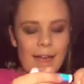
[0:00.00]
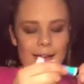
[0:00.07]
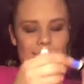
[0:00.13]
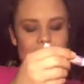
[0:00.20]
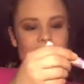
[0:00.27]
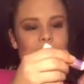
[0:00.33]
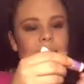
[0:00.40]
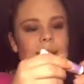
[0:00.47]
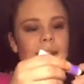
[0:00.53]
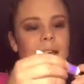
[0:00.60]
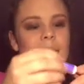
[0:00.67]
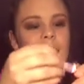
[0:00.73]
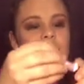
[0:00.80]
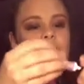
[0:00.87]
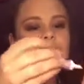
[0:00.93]
And you're going to
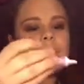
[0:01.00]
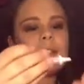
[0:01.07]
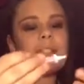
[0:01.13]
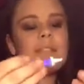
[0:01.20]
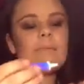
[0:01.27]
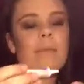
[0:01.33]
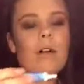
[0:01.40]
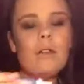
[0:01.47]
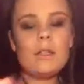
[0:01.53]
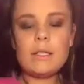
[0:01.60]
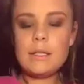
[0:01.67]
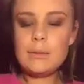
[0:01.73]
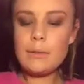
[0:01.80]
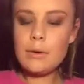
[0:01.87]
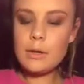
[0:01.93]
take the
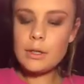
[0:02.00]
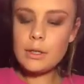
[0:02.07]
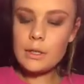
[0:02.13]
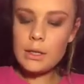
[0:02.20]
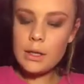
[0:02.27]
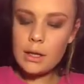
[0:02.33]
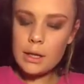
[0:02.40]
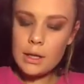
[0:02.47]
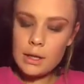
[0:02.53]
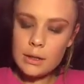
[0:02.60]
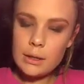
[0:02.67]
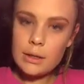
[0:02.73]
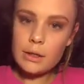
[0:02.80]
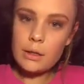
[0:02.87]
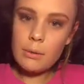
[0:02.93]
smallest portion
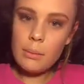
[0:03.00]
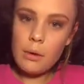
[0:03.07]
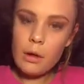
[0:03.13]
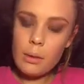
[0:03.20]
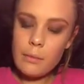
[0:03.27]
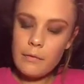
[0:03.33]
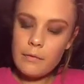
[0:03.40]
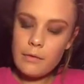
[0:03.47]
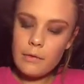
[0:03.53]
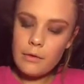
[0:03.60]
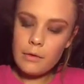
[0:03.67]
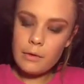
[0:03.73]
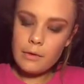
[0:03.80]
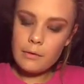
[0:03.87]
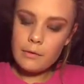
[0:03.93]
into the palm of
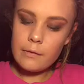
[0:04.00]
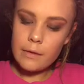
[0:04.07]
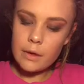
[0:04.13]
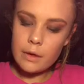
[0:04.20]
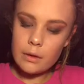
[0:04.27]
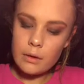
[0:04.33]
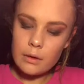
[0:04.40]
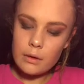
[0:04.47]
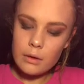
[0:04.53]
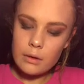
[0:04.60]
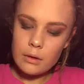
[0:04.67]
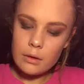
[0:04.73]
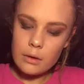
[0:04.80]
your finger,